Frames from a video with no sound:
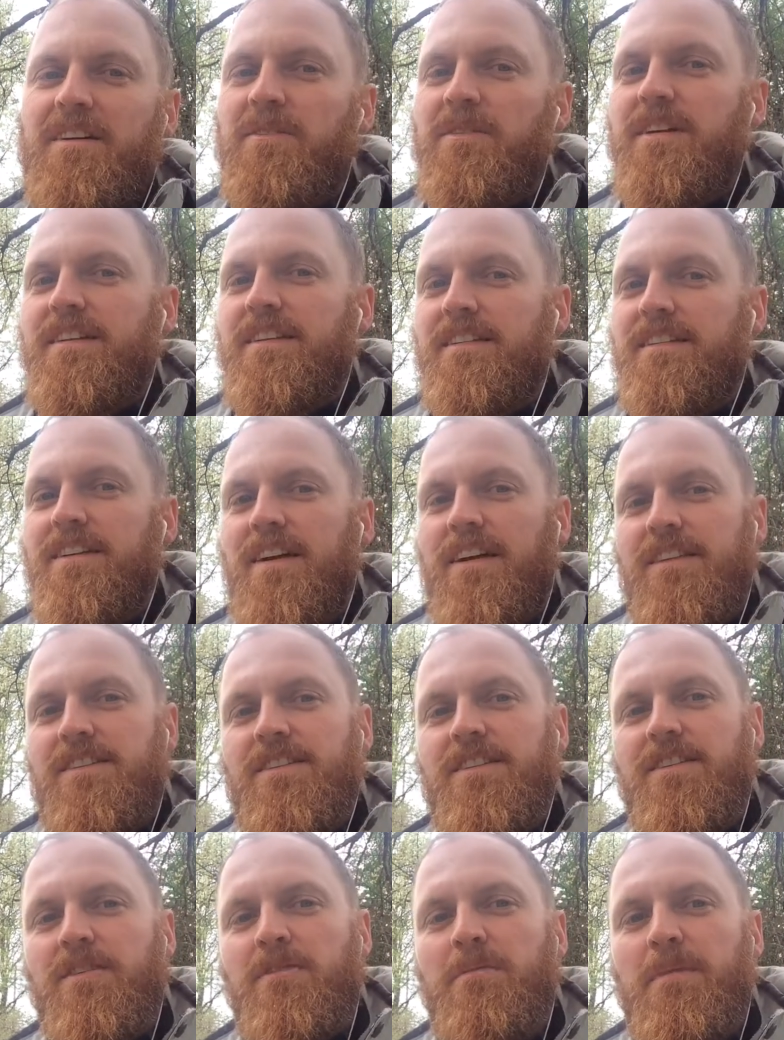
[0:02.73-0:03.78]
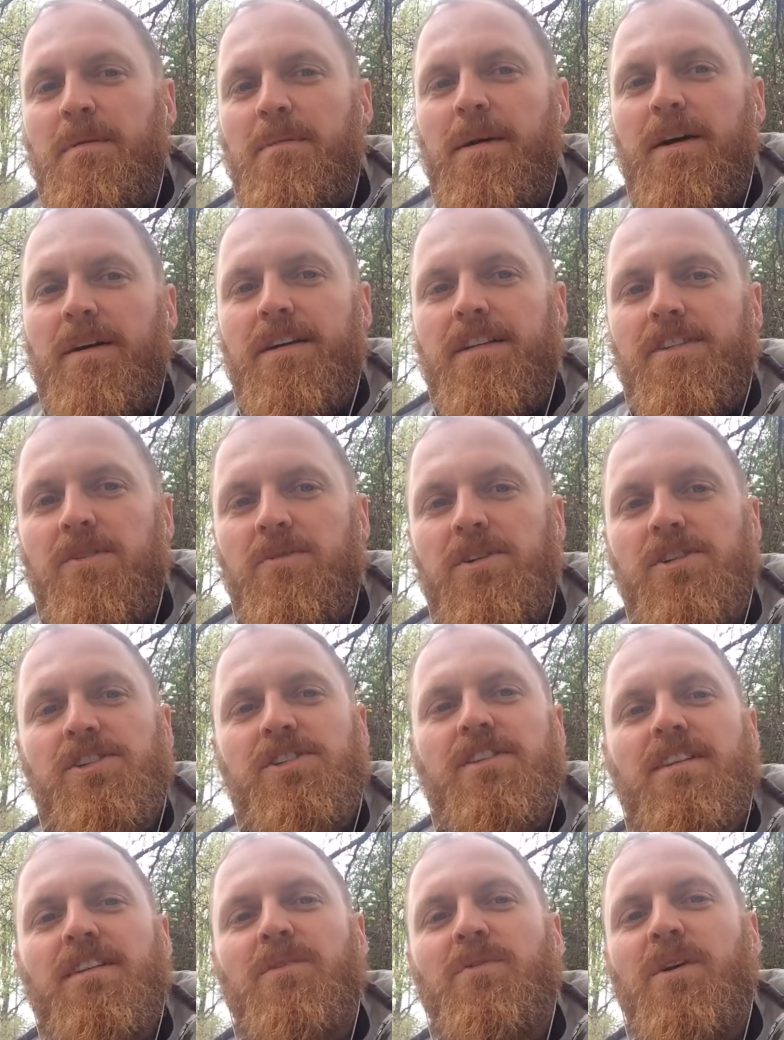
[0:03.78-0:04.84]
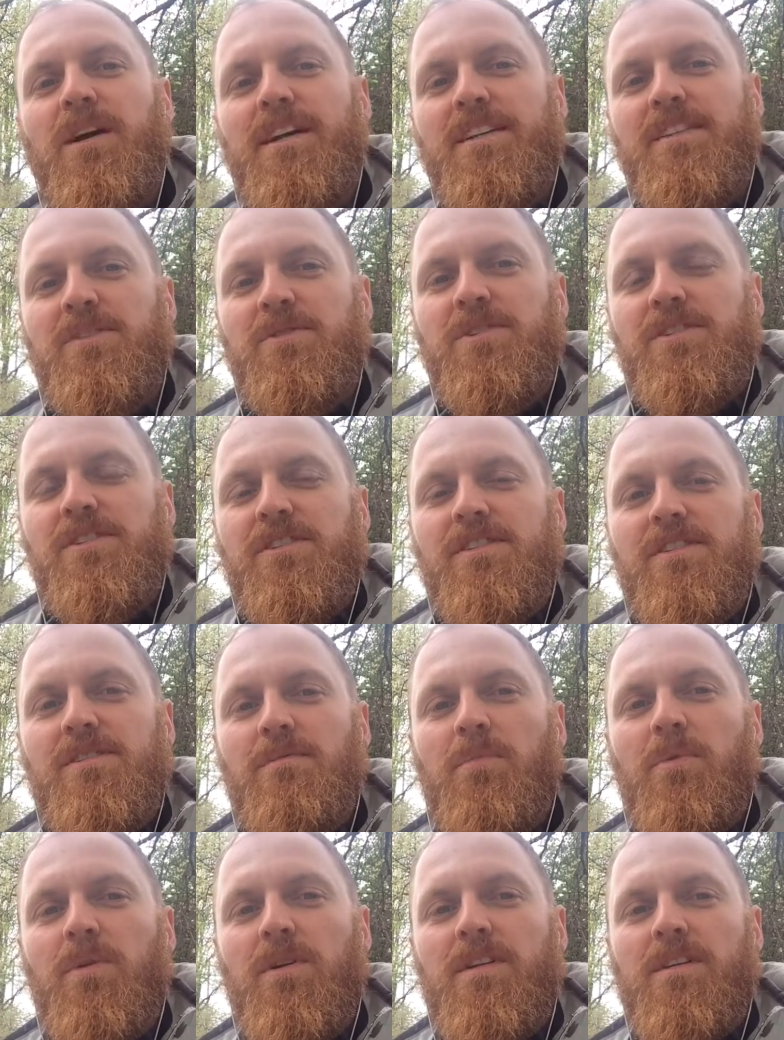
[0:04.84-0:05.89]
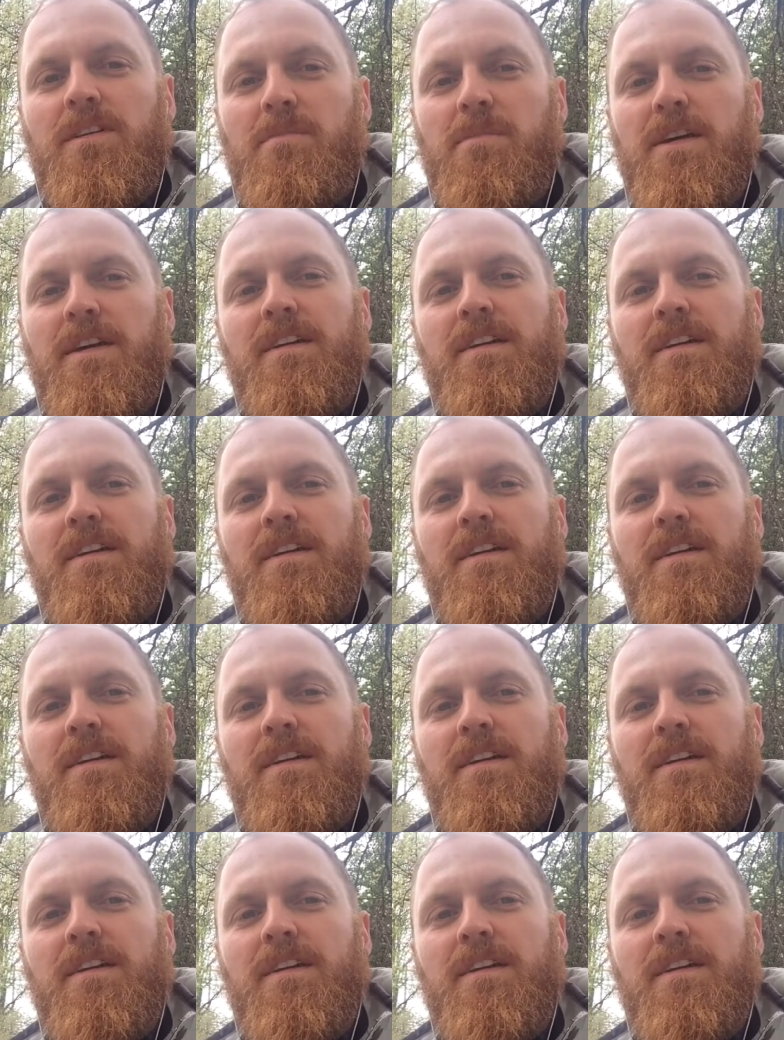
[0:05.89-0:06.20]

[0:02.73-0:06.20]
wanted to talk to you a little bit about intuition and why intuition is important to